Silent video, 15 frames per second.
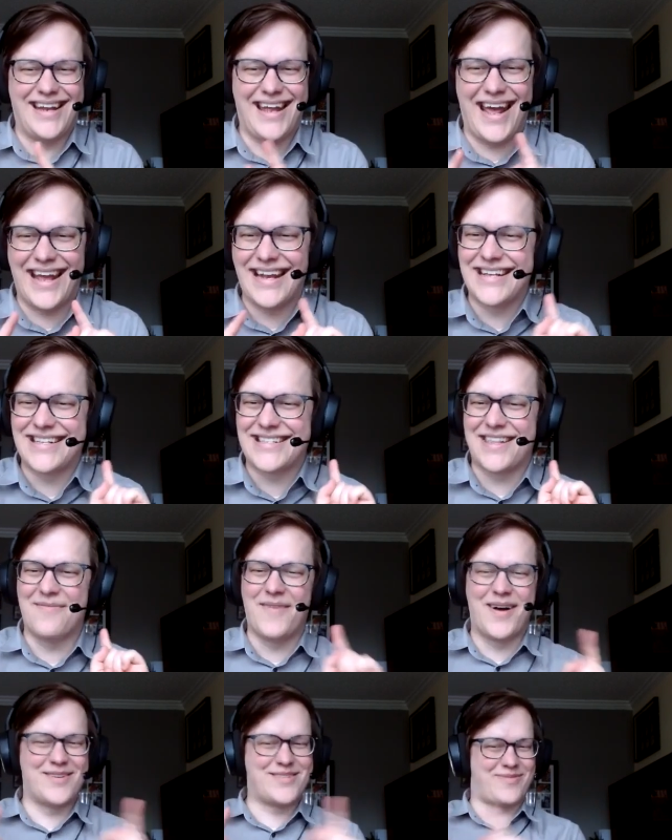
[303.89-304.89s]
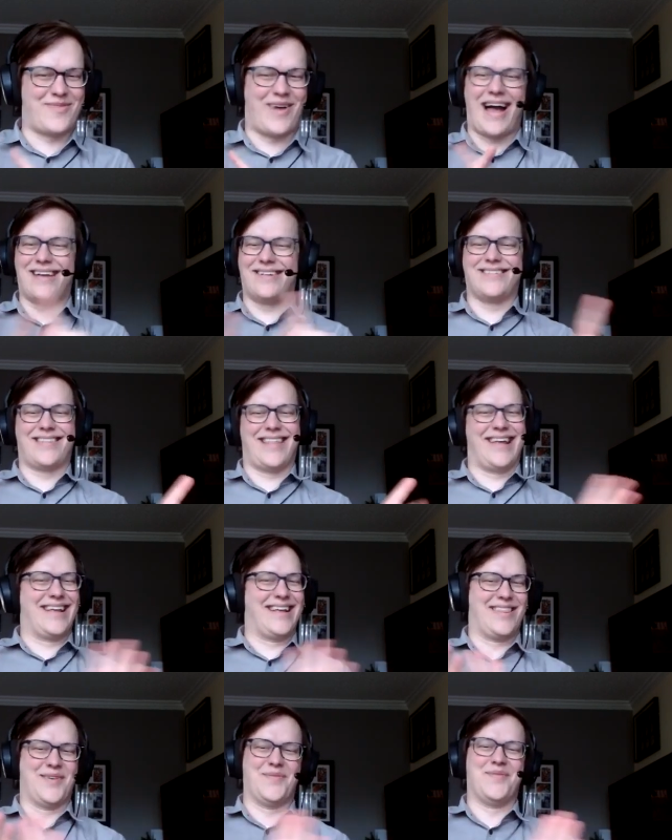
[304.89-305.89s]
It is the most wild thing
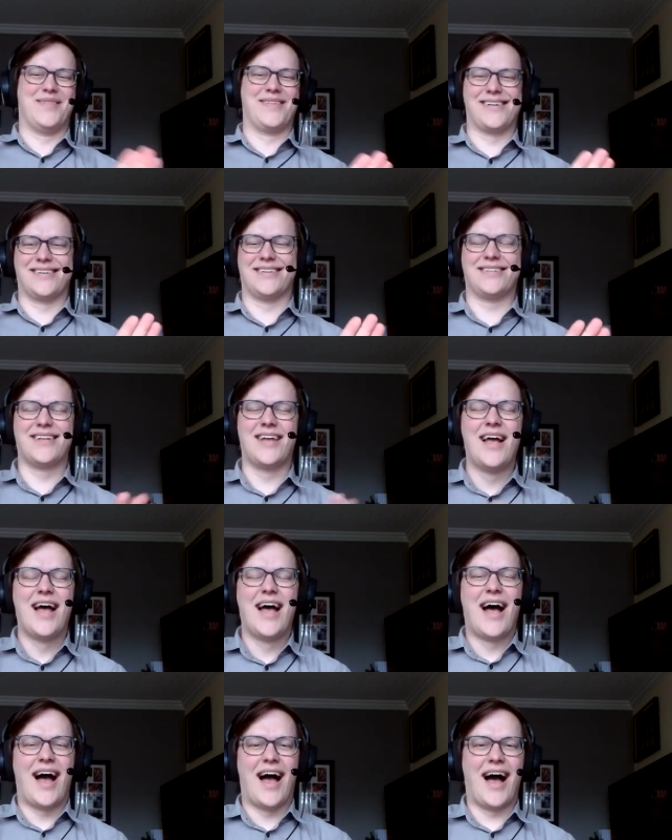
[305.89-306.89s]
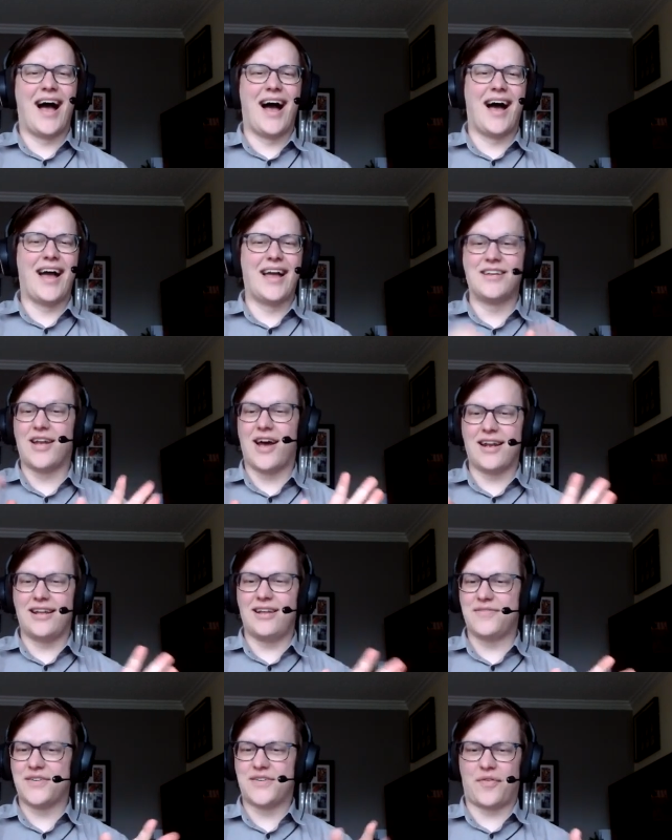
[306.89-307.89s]
in the world, and not
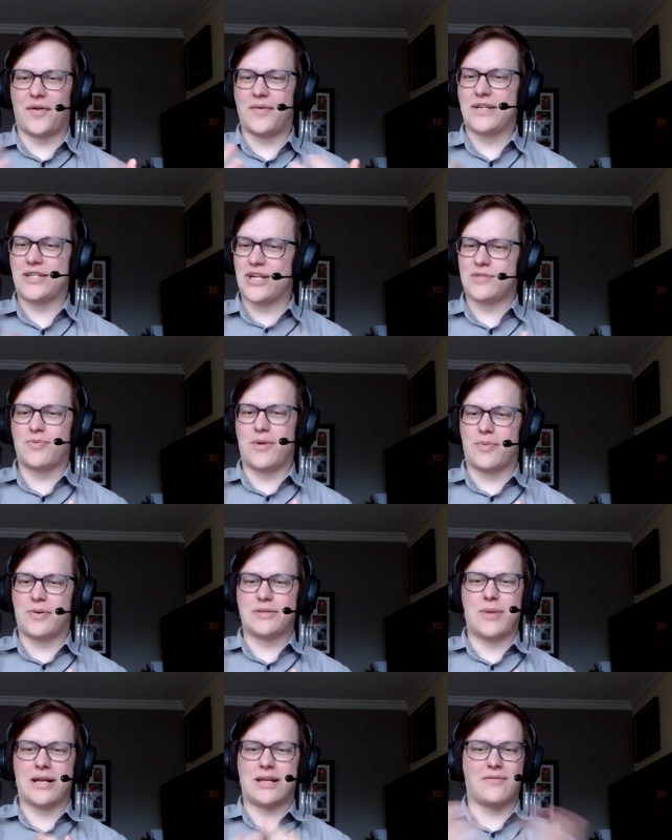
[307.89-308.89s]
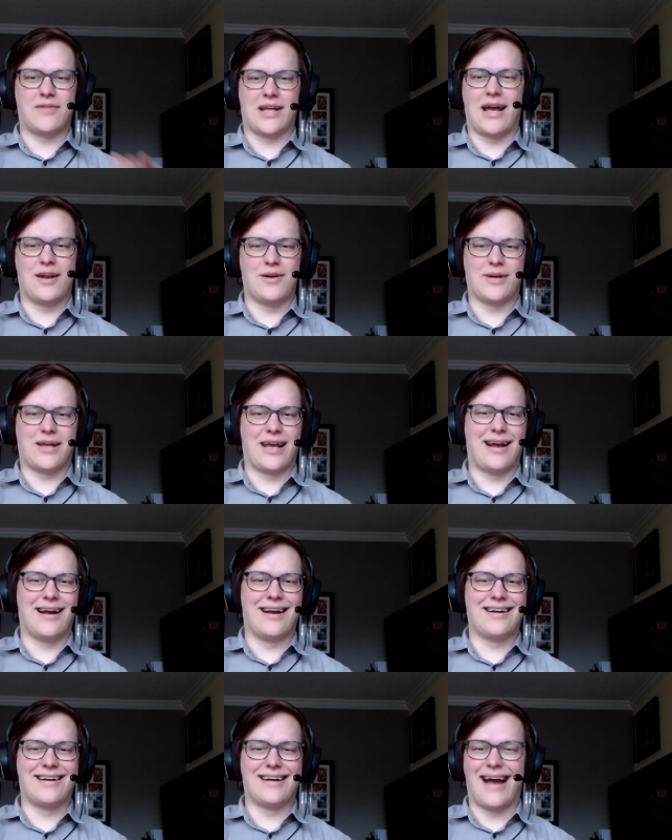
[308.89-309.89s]
even from a judgment perspective. Like, I don't
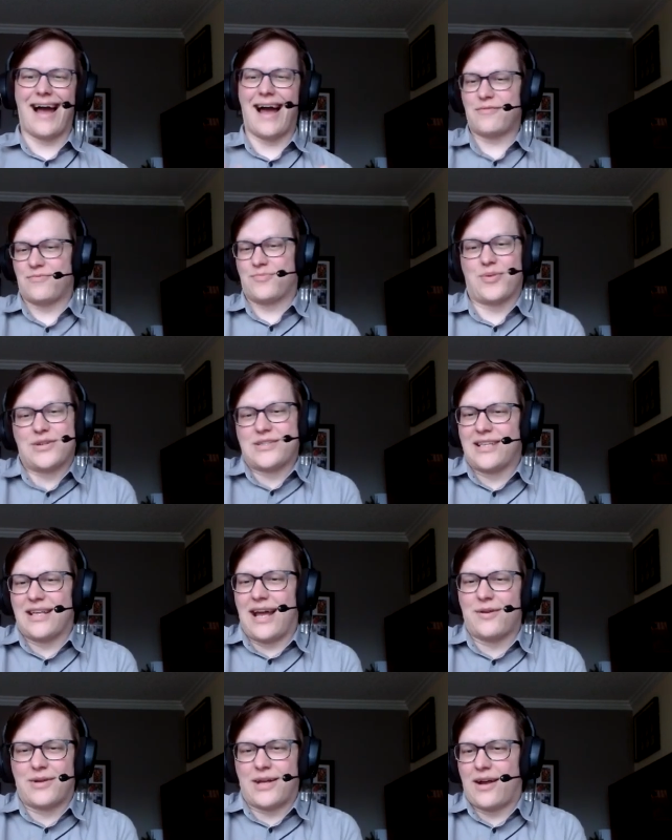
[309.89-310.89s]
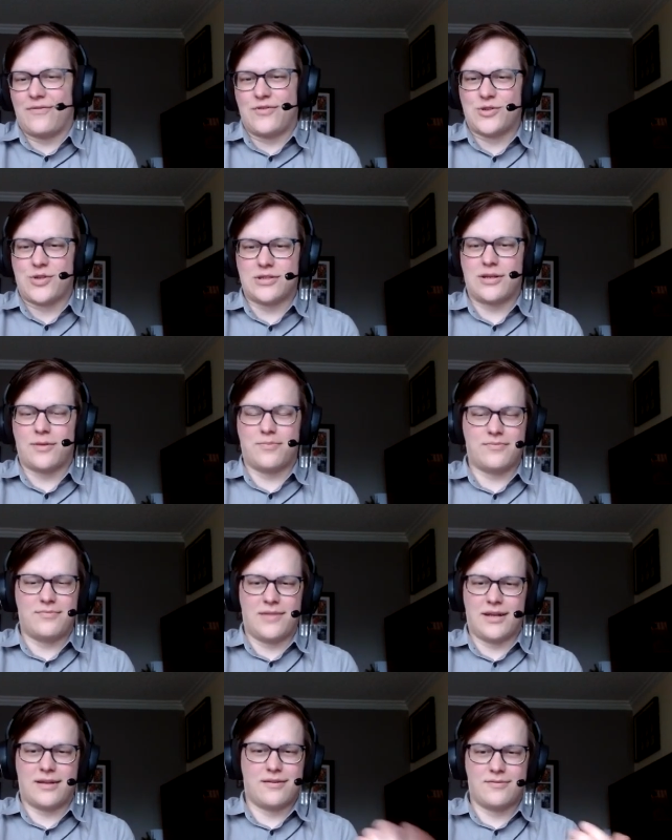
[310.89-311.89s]
care. I personally, I don't care if you dress up
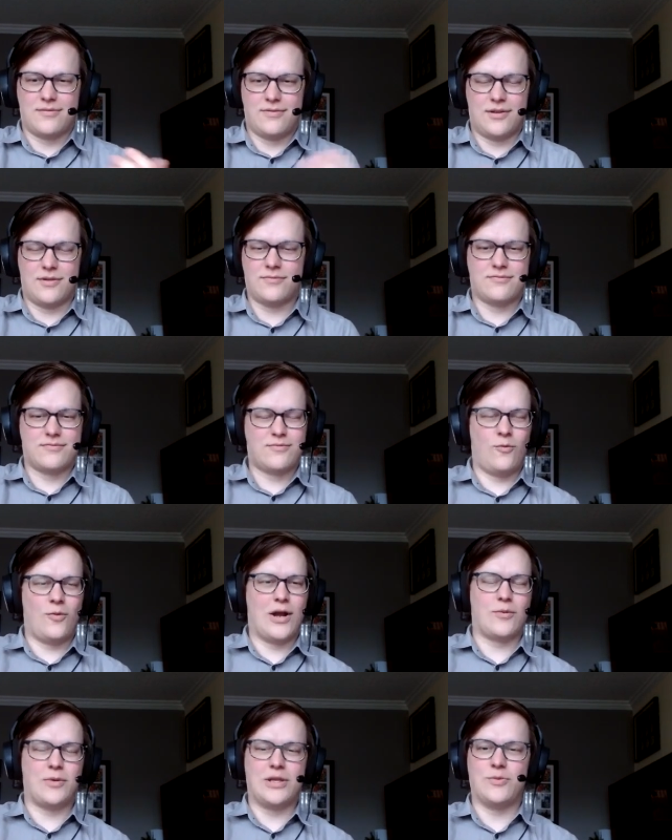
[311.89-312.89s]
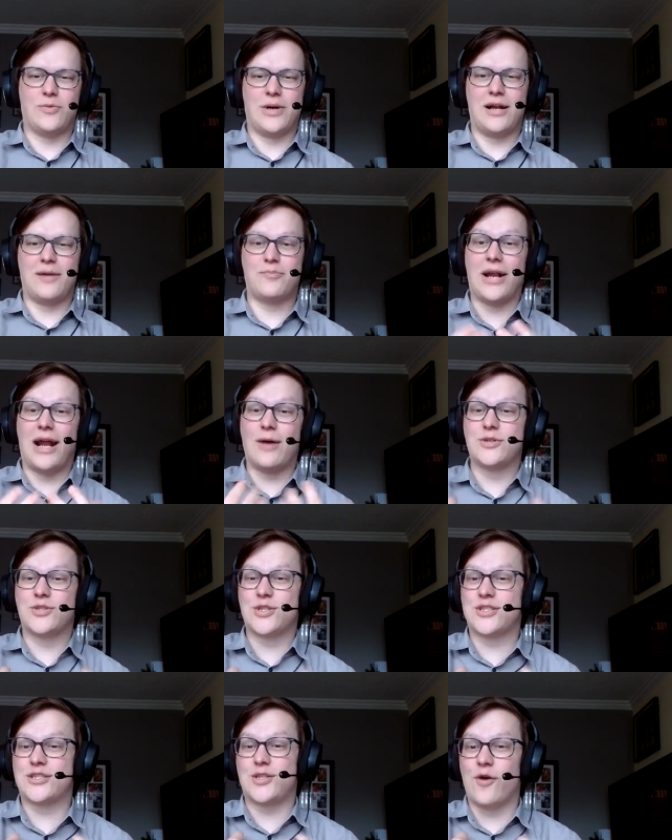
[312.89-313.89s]
like, wear what you want. But I was
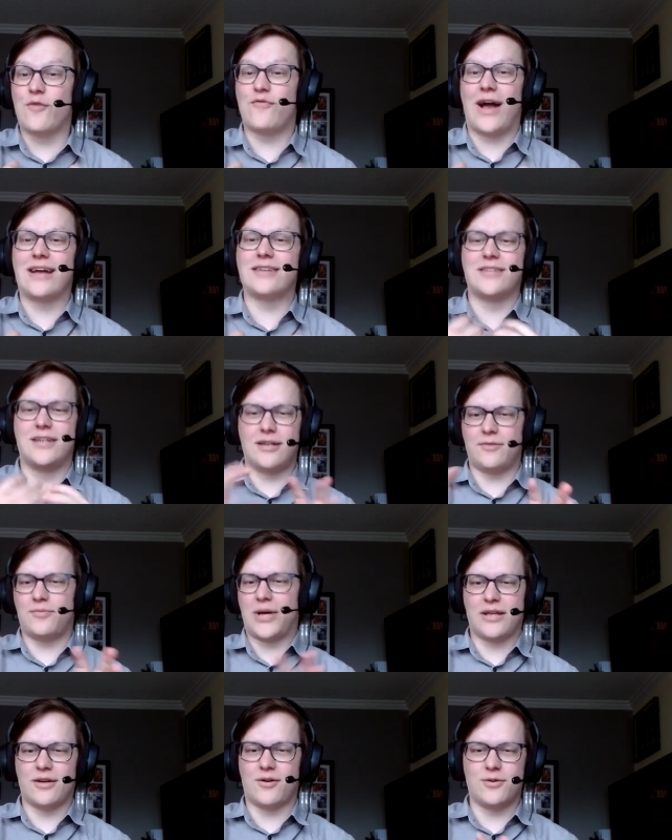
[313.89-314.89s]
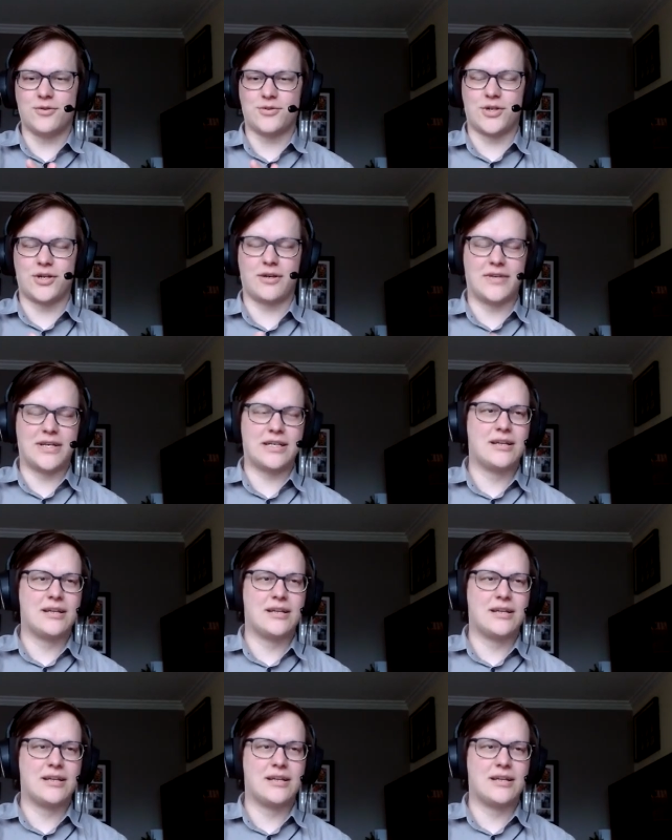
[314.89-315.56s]
just so fascinated by the culture of it.